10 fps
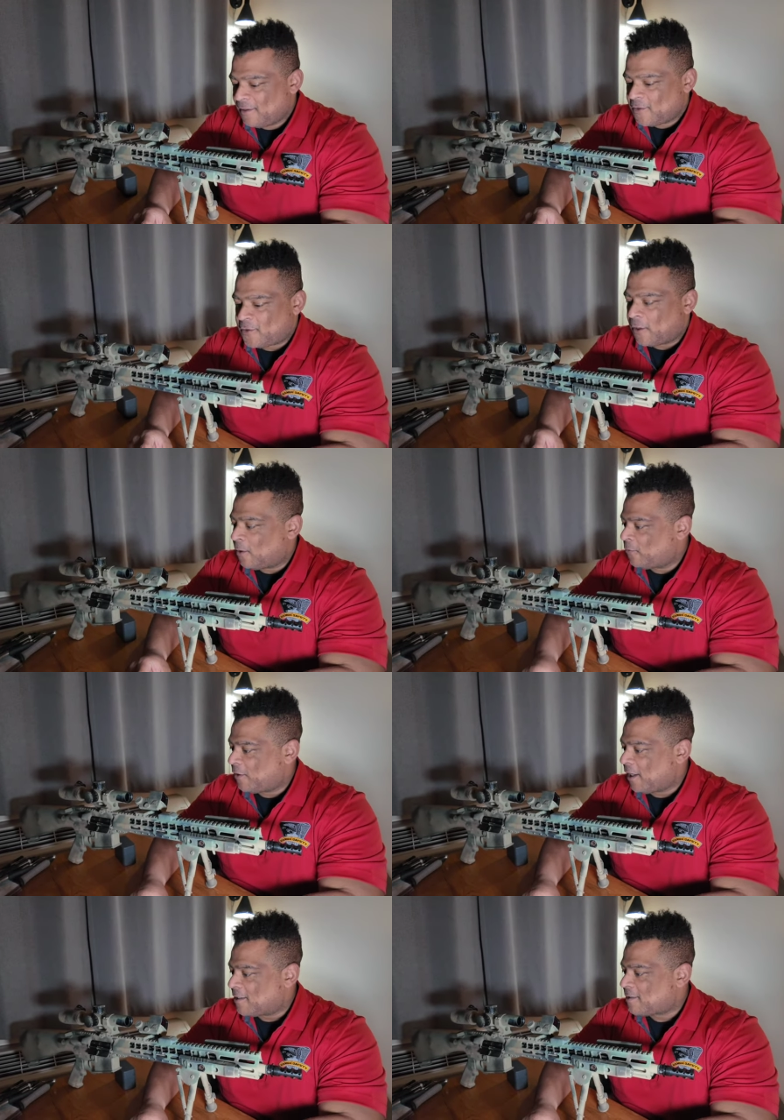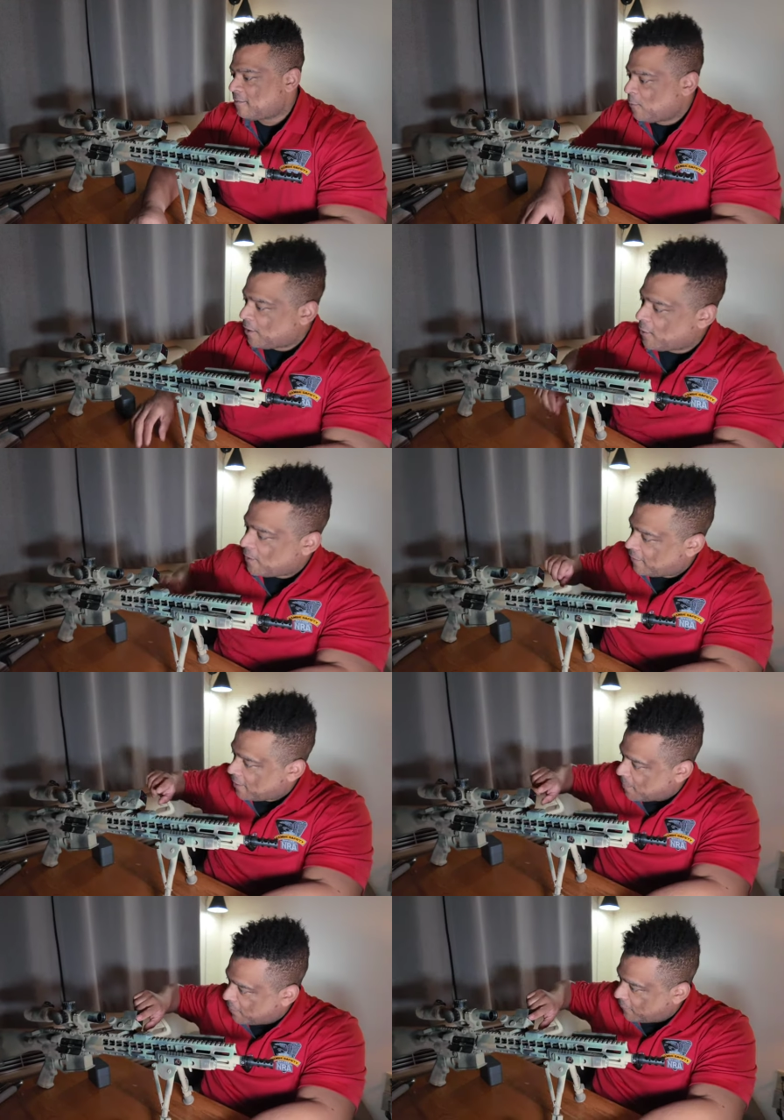So if you guys want to know
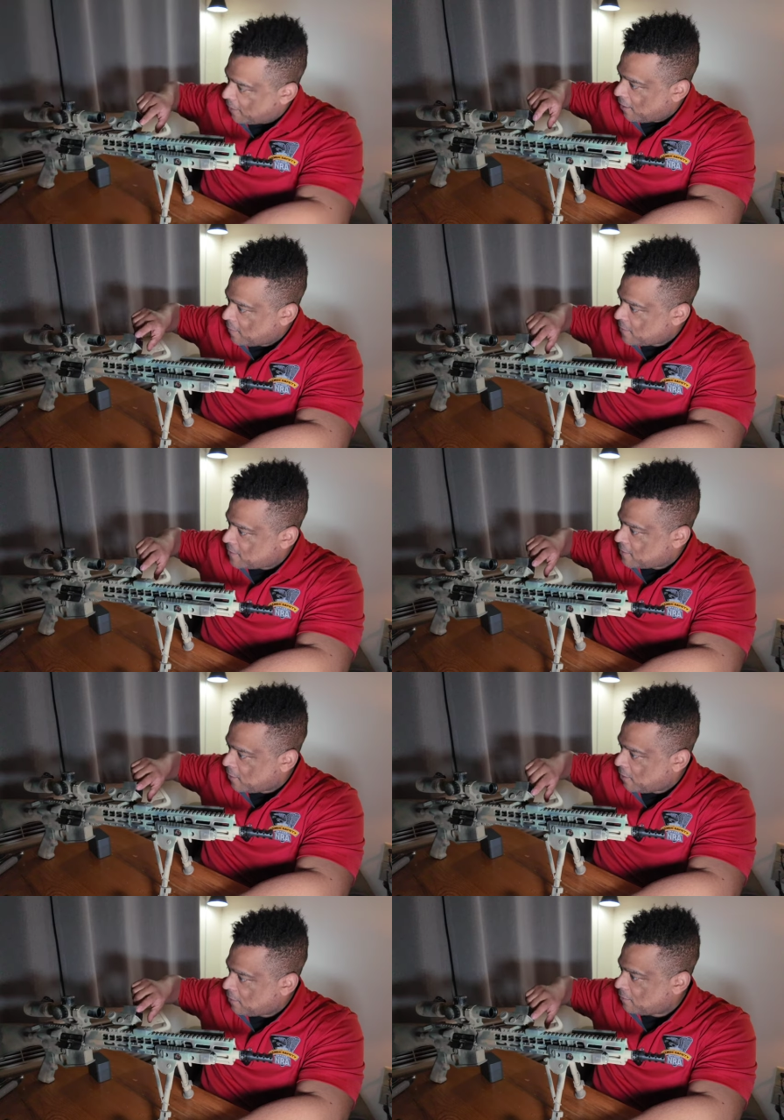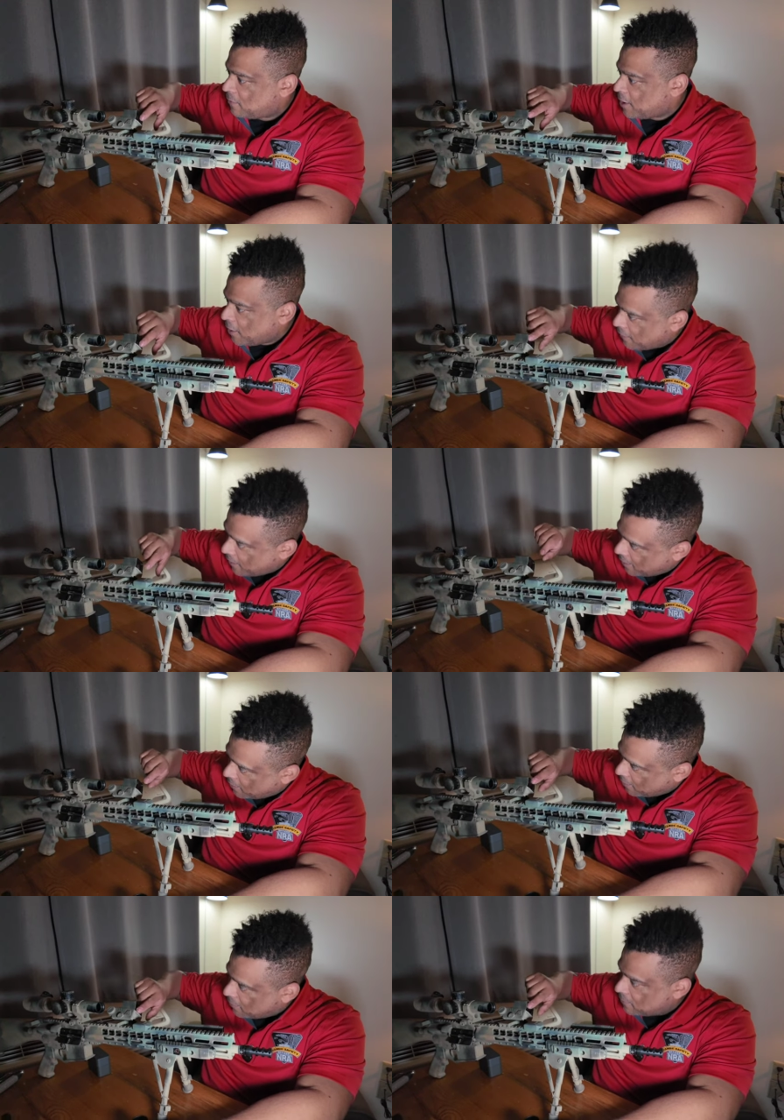anything about firearms or the NRA
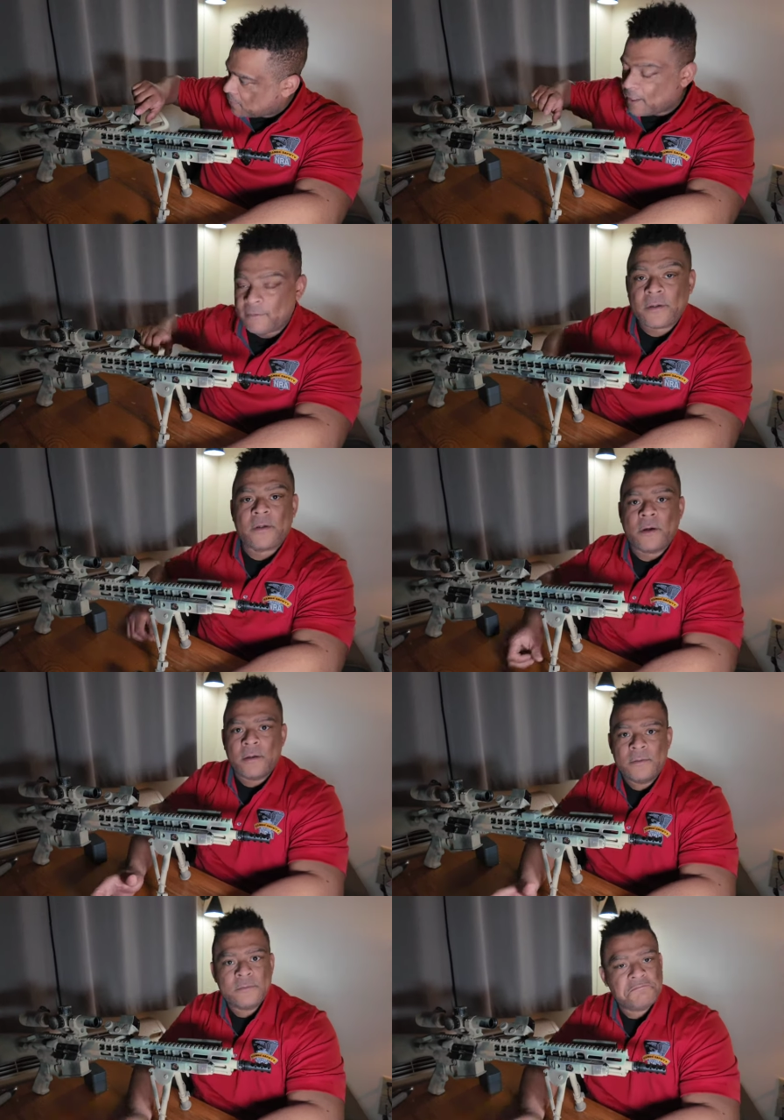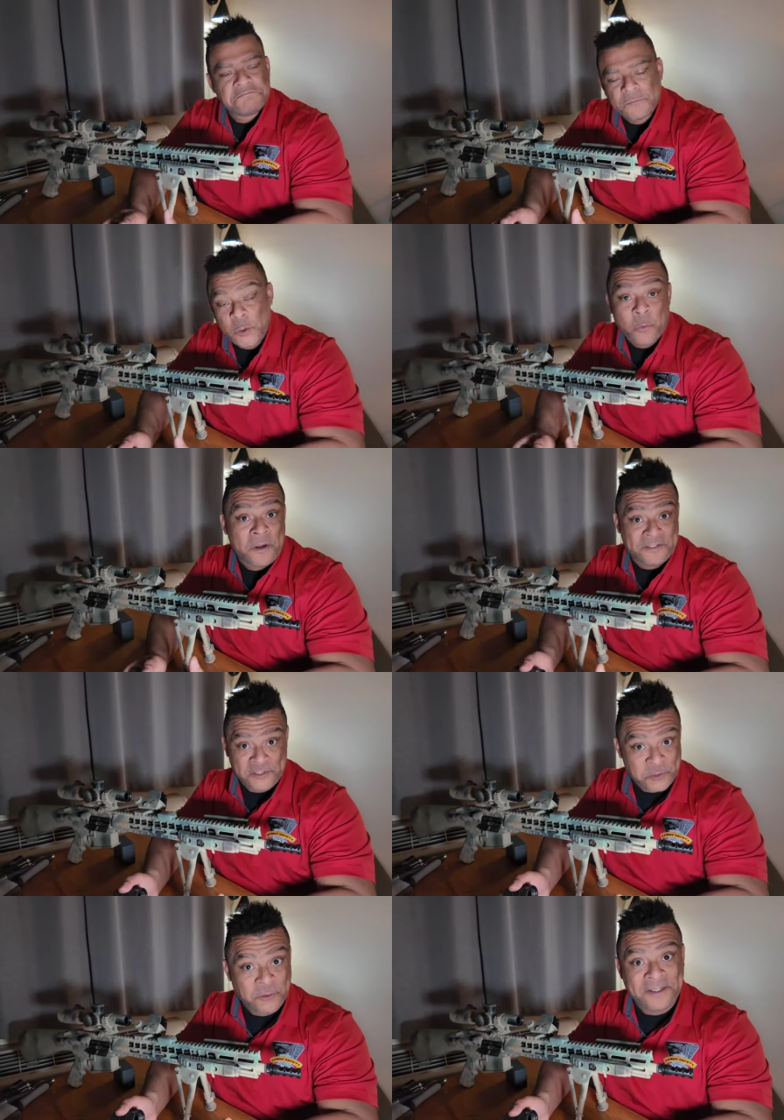or whatever, or you want
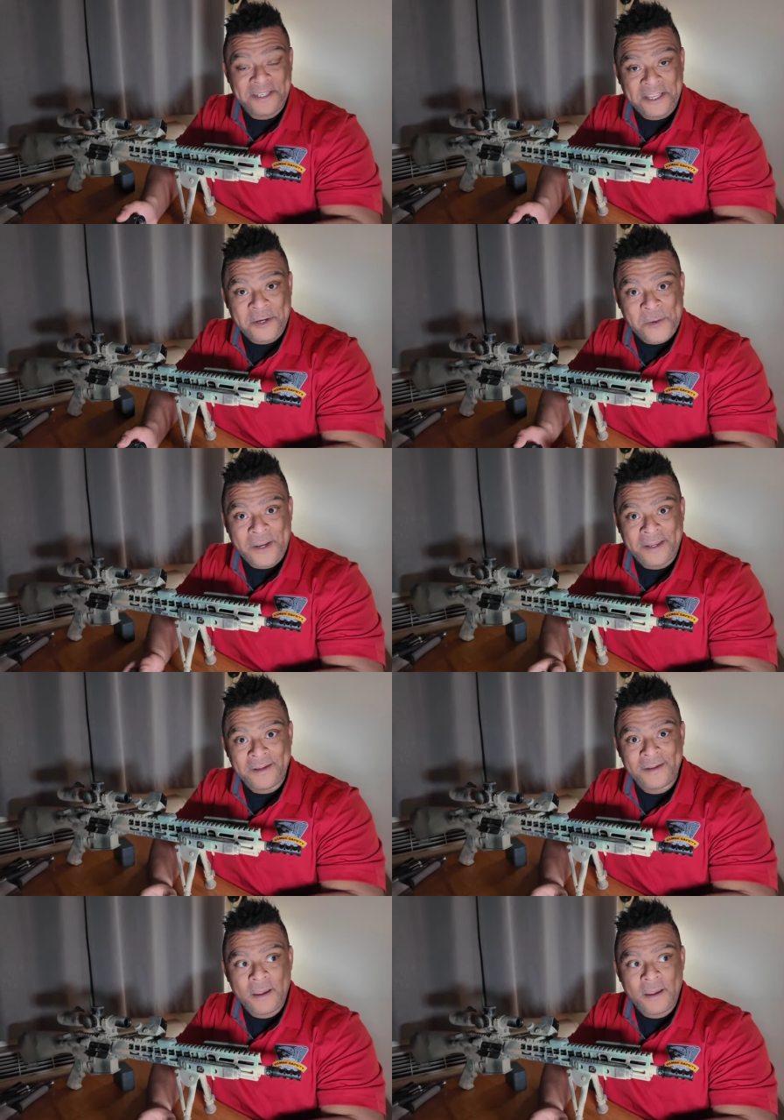to join the NRA,